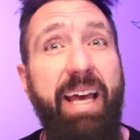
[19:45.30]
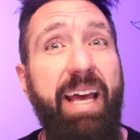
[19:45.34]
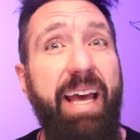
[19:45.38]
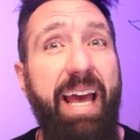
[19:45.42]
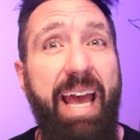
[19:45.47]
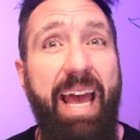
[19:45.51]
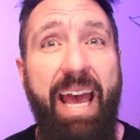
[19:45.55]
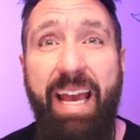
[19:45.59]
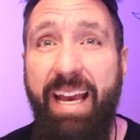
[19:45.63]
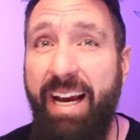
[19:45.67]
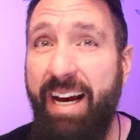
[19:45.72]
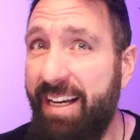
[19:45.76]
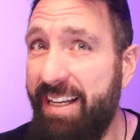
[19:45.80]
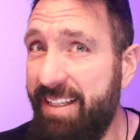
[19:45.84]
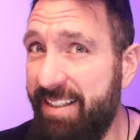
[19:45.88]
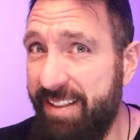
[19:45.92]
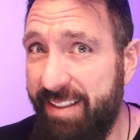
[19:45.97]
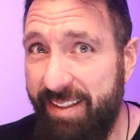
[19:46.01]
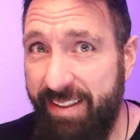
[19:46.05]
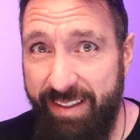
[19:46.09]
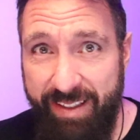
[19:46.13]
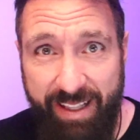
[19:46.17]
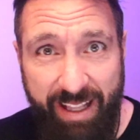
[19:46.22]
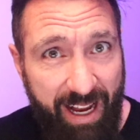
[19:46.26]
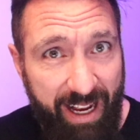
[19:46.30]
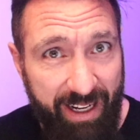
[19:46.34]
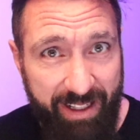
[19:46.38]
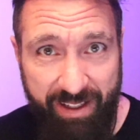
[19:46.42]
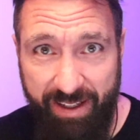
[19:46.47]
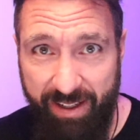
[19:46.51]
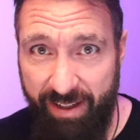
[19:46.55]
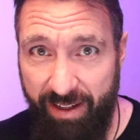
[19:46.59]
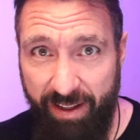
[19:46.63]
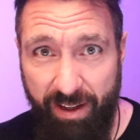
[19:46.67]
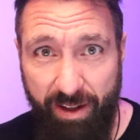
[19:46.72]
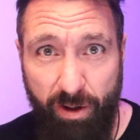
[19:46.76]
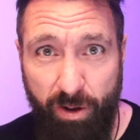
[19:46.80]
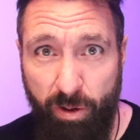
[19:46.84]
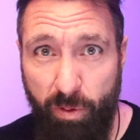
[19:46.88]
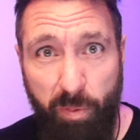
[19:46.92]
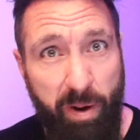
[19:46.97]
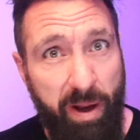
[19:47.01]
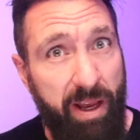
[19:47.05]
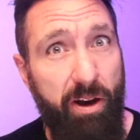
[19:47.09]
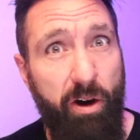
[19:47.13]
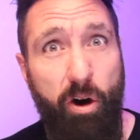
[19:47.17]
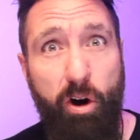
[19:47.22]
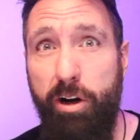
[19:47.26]
AI is not going to go
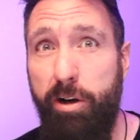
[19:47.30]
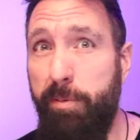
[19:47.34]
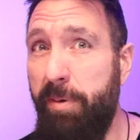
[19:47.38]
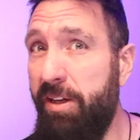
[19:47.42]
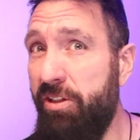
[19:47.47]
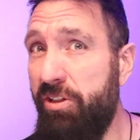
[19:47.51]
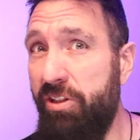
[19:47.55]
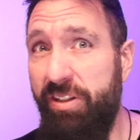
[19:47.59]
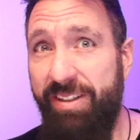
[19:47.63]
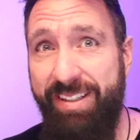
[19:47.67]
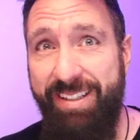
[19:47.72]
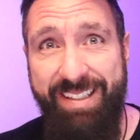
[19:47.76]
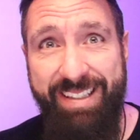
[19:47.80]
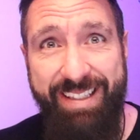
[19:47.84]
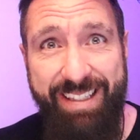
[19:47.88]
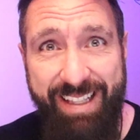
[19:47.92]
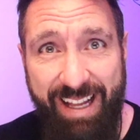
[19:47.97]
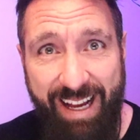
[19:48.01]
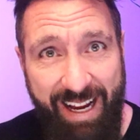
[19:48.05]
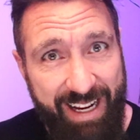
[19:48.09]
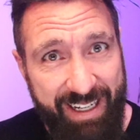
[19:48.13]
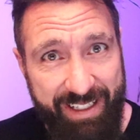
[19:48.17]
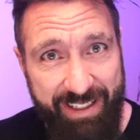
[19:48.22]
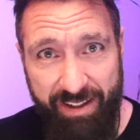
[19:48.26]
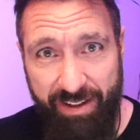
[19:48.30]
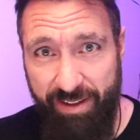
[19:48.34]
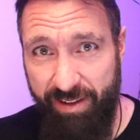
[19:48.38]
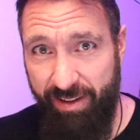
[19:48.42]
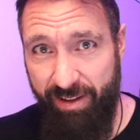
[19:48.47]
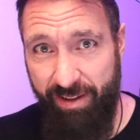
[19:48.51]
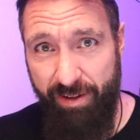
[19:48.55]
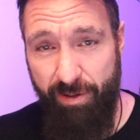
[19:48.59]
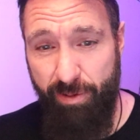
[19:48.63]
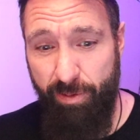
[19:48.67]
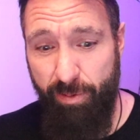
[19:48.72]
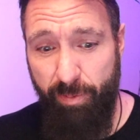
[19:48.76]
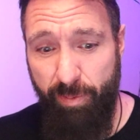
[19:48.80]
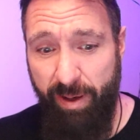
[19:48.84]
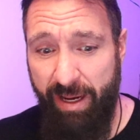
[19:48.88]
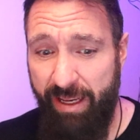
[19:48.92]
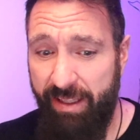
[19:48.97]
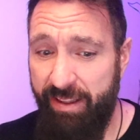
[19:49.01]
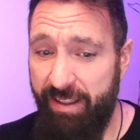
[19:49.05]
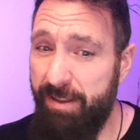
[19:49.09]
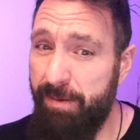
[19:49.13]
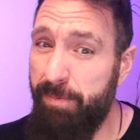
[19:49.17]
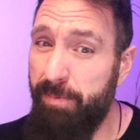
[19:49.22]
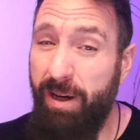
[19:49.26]
away. Automation is not going to go away.
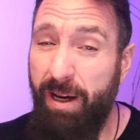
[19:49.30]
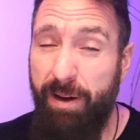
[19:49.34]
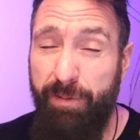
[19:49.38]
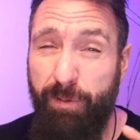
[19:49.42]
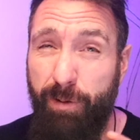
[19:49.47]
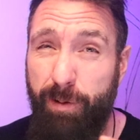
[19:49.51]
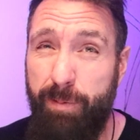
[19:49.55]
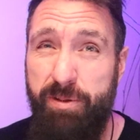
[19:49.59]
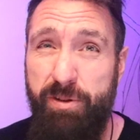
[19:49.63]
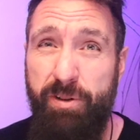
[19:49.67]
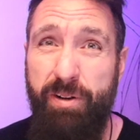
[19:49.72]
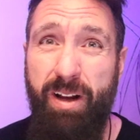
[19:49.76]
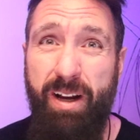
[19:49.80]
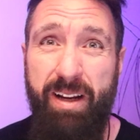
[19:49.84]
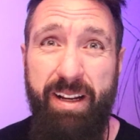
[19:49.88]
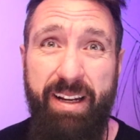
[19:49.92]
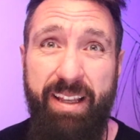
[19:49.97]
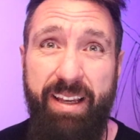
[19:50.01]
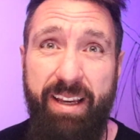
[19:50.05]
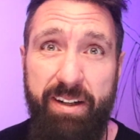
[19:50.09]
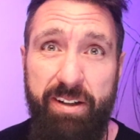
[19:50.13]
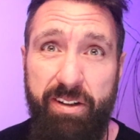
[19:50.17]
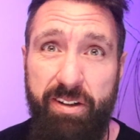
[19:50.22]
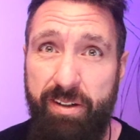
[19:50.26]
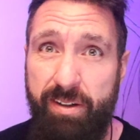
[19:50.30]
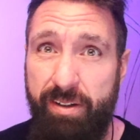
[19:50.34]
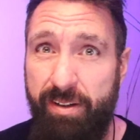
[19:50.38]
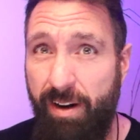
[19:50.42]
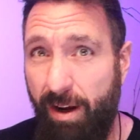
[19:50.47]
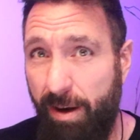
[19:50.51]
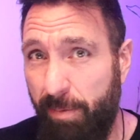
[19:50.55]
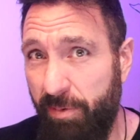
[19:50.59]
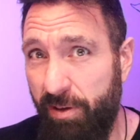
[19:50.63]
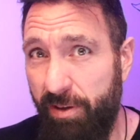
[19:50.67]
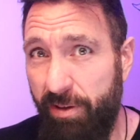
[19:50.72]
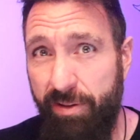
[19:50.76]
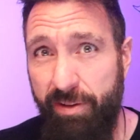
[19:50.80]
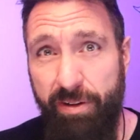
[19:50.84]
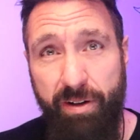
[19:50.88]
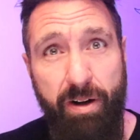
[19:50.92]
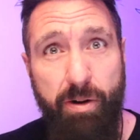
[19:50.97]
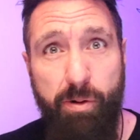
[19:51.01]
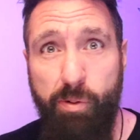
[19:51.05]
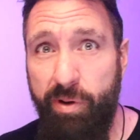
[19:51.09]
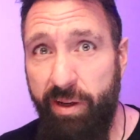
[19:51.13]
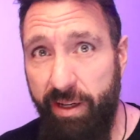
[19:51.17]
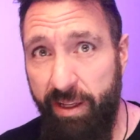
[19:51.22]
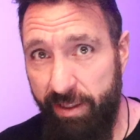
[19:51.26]
These platforms are not going to get dumber. They're
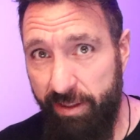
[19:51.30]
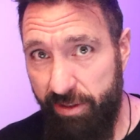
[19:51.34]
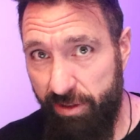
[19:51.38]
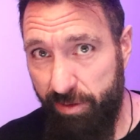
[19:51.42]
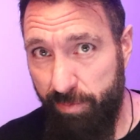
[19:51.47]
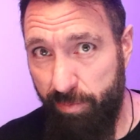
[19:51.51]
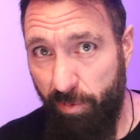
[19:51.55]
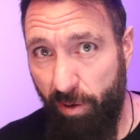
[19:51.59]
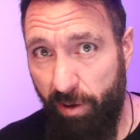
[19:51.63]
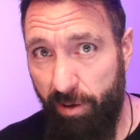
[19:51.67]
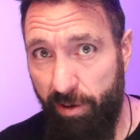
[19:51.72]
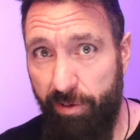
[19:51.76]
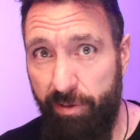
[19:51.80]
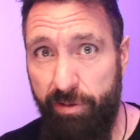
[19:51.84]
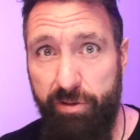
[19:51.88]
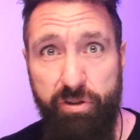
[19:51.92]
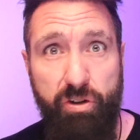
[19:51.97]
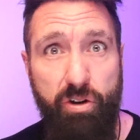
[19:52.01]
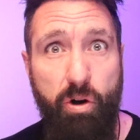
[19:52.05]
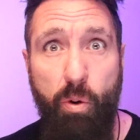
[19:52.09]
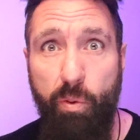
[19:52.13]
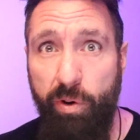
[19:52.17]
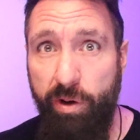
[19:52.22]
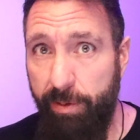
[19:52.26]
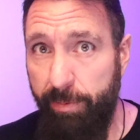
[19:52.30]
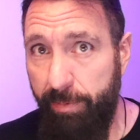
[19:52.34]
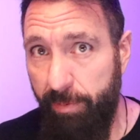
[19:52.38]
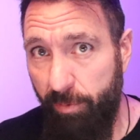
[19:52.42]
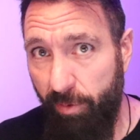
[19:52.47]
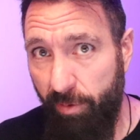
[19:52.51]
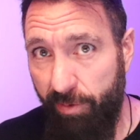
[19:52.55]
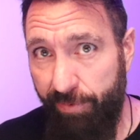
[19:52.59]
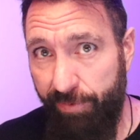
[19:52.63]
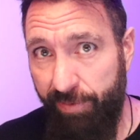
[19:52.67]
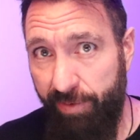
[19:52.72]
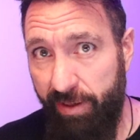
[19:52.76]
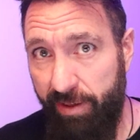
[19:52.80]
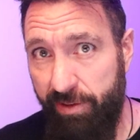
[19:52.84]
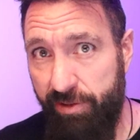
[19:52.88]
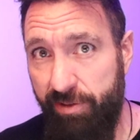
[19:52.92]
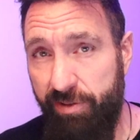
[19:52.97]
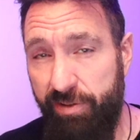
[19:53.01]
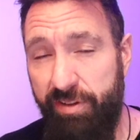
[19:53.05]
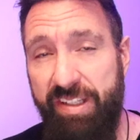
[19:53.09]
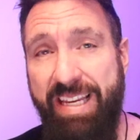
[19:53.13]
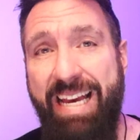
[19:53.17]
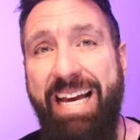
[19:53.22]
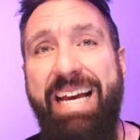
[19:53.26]
going to get smarter. There's going to be more
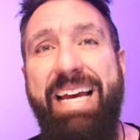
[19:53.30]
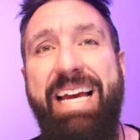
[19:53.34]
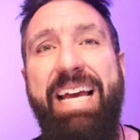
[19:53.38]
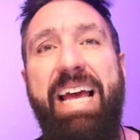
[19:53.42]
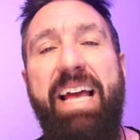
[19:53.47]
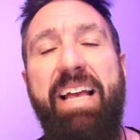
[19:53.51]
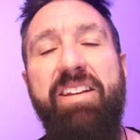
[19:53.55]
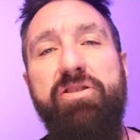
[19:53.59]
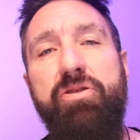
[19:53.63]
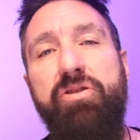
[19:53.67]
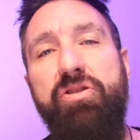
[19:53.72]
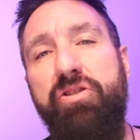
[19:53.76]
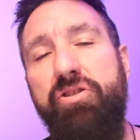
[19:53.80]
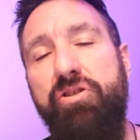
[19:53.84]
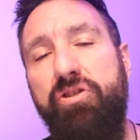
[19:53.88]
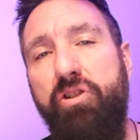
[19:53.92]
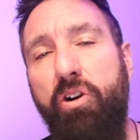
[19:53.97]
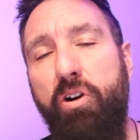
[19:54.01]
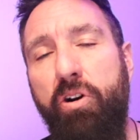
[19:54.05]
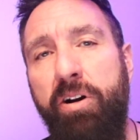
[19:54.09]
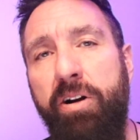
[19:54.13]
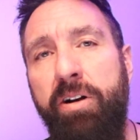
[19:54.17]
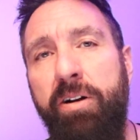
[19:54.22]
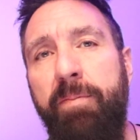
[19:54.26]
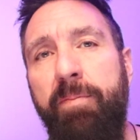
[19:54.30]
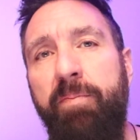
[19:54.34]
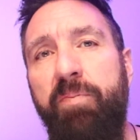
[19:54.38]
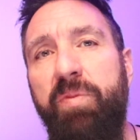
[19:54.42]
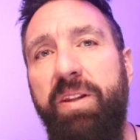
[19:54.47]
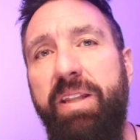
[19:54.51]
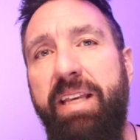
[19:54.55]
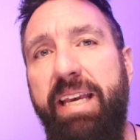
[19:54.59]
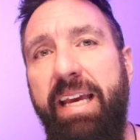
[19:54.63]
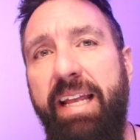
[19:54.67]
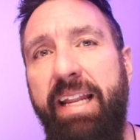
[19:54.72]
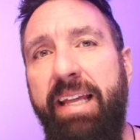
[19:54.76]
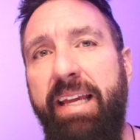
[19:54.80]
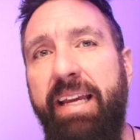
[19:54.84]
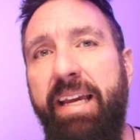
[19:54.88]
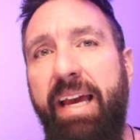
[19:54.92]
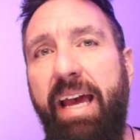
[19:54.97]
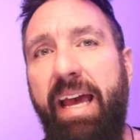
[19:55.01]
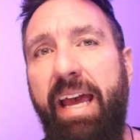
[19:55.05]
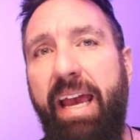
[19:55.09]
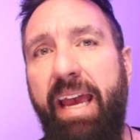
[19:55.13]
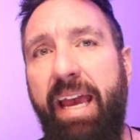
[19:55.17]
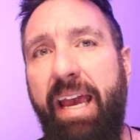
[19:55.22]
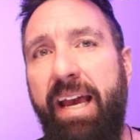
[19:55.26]
features. So start getting
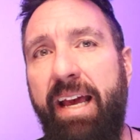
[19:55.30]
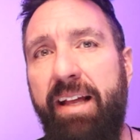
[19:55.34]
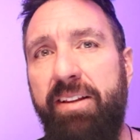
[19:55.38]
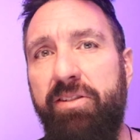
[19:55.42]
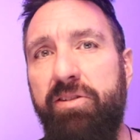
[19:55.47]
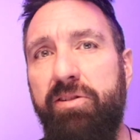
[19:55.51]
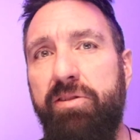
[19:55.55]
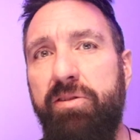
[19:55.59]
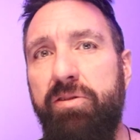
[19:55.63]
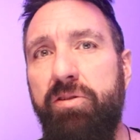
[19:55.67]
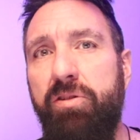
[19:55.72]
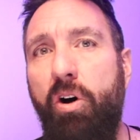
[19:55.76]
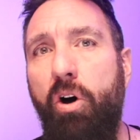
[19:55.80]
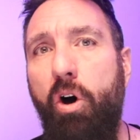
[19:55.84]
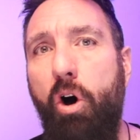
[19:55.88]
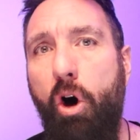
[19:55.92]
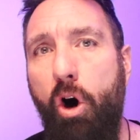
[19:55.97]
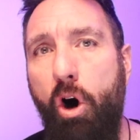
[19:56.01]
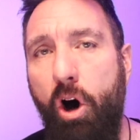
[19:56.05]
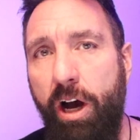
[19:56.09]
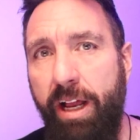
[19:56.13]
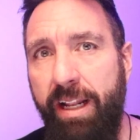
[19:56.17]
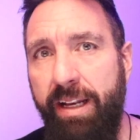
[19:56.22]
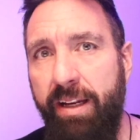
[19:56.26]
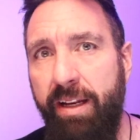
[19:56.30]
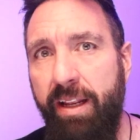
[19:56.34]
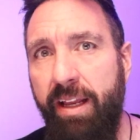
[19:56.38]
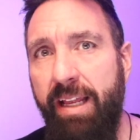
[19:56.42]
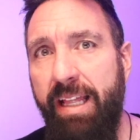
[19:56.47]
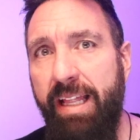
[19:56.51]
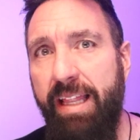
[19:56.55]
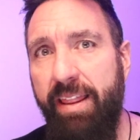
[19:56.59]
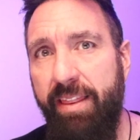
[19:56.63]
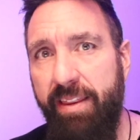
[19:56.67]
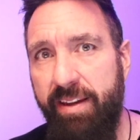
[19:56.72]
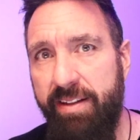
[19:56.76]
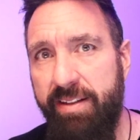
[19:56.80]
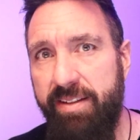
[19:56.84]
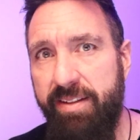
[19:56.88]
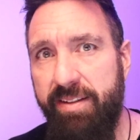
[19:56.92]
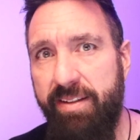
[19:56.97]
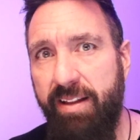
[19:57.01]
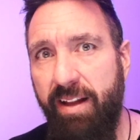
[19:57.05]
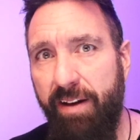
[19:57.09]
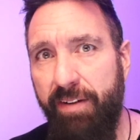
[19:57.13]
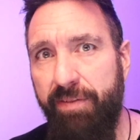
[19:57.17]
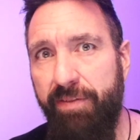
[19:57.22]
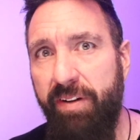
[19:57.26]
a handle on this
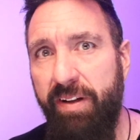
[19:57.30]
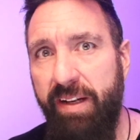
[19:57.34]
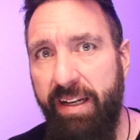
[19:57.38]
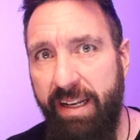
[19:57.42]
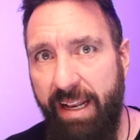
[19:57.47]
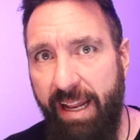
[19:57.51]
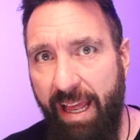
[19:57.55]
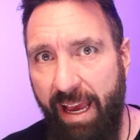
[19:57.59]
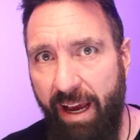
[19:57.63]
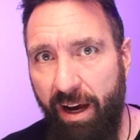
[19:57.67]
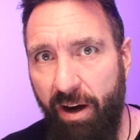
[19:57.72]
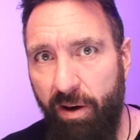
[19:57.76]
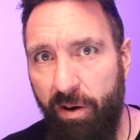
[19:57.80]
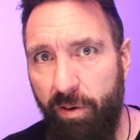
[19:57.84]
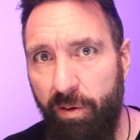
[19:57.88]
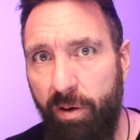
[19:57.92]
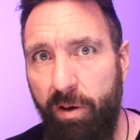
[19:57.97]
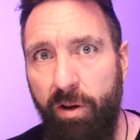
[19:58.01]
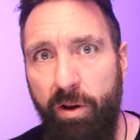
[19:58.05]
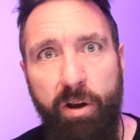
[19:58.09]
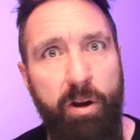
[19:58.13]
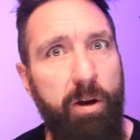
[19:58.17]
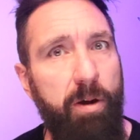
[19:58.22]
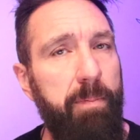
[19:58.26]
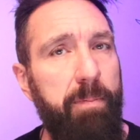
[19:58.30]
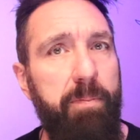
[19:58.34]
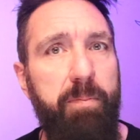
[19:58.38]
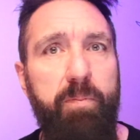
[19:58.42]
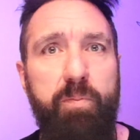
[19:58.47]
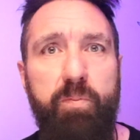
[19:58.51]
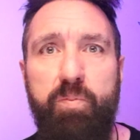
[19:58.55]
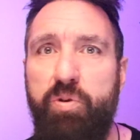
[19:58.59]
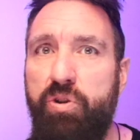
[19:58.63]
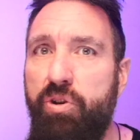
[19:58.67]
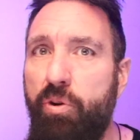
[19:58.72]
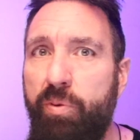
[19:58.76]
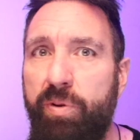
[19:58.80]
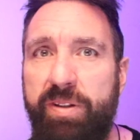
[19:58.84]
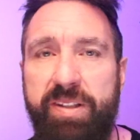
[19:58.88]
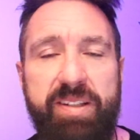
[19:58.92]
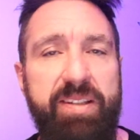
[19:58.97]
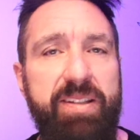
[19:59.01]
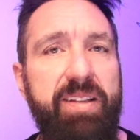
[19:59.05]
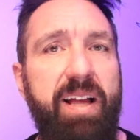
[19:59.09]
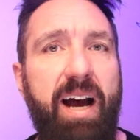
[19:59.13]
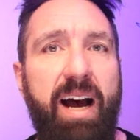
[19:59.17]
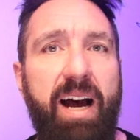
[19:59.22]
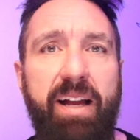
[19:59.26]
stuff now, so it's
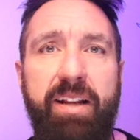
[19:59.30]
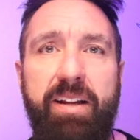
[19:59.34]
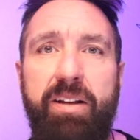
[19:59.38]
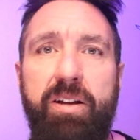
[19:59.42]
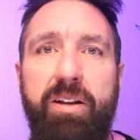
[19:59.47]
not